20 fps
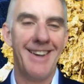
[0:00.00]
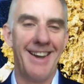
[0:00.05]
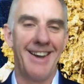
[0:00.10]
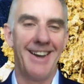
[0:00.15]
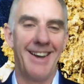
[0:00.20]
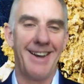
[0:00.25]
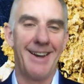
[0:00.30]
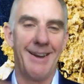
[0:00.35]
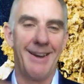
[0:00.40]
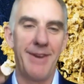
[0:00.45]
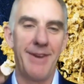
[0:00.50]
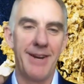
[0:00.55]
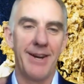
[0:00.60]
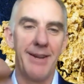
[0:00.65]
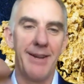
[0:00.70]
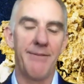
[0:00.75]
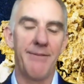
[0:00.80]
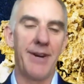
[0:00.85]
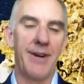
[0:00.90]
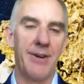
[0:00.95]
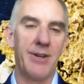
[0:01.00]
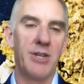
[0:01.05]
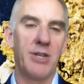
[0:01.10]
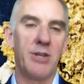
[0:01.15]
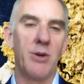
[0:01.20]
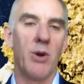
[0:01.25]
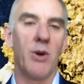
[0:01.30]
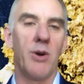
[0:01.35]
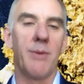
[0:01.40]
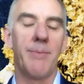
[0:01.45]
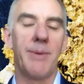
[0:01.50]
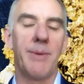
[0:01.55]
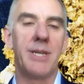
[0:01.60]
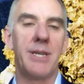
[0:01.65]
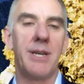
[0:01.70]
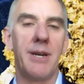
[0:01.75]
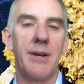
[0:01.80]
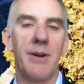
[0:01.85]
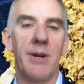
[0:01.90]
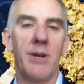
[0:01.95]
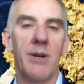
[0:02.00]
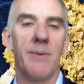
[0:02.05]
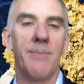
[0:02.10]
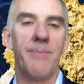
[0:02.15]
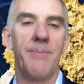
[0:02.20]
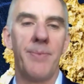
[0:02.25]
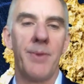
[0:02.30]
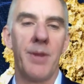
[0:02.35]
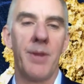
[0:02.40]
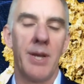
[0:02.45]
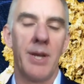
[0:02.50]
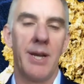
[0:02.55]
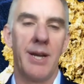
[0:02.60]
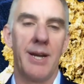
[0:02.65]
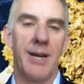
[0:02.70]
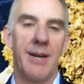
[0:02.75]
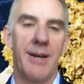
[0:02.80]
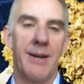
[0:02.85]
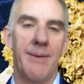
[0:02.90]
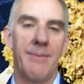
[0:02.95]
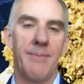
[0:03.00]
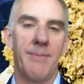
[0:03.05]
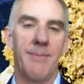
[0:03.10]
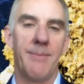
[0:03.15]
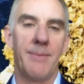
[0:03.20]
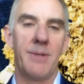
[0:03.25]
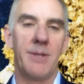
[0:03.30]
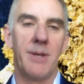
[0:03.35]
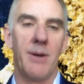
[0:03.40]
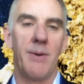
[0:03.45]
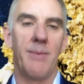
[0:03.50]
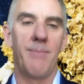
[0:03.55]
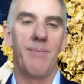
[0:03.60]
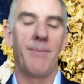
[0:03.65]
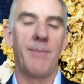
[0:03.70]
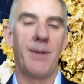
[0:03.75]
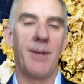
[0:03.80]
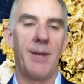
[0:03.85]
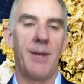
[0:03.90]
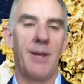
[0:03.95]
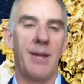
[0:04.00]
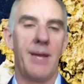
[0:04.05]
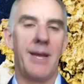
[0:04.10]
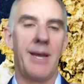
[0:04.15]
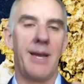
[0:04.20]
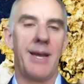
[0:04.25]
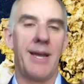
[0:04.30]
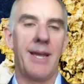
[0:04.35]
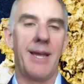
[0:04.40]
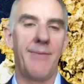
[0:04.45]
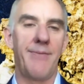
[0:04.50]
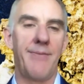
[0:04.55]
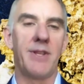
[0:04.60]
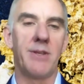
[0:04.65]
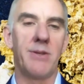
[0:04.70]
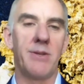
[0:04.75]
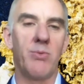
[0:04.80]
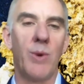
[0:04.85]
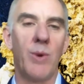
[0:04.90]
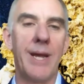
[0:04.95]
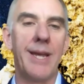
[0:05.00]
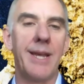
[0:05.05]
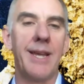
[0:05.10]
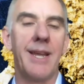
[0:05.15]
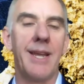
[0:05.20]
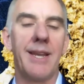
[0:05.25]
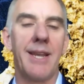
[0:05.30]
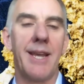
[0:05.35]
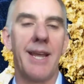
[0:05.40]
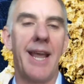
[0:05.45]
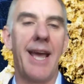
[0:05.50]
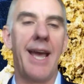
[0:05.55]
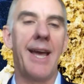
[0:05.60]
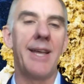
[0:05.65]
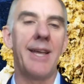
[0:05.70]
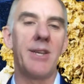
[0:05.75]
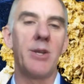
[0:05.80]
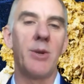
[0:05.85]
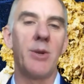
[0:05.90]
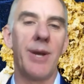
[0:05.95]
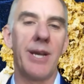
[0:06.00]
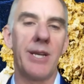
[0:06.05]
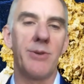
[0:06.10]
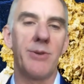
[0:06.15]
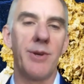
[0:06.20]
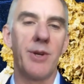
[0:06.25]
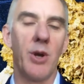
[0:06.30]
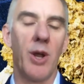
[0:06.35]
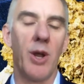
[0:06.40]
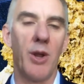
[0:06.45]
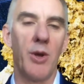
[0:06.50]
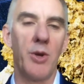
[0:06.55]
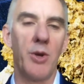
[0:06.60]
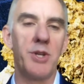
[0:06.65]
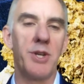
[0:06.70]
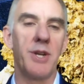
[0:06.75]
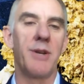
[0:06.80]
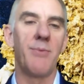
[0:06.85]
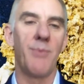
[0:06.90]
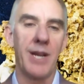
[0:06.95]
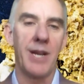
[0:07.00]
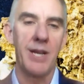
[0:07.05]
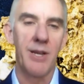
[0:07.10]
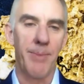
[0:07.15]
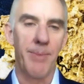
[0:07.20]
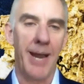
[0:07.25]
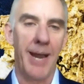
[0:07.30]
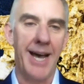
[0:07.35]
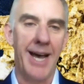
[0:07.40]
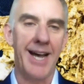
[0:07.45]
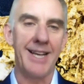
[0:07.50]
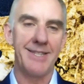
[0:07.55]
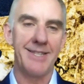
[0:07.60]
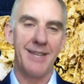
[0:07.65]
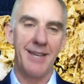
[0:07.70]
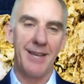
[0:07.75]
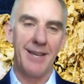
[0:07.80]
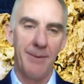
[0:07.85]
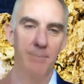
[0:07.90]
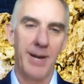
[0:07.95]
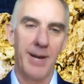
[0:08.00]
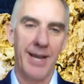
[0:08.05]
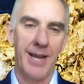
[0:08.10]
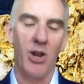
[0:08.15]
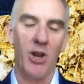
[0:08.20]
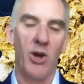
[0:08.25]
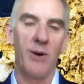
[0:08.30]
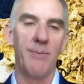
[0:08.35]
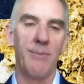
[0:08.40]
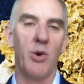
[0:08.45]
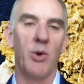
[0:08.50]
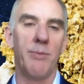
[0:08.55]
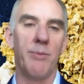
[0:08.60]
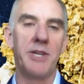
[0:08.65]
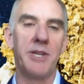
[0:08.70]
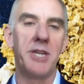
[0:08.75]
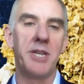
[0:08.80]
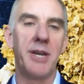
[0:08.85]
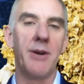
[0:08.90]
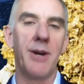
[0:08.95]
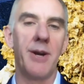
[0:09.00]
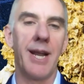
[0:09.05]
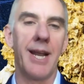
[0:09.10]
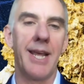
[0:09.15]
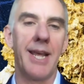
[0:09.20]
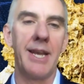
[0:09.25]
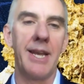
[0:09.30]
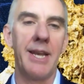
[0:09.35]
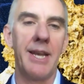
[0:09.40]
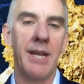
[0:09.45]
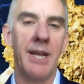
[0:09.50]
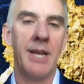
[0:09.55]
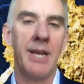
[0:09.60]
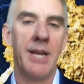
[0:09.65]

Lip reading: Very, very strong material. So if it's weak, it can add to extra dilution. When you blast, it can bring a lot more material in.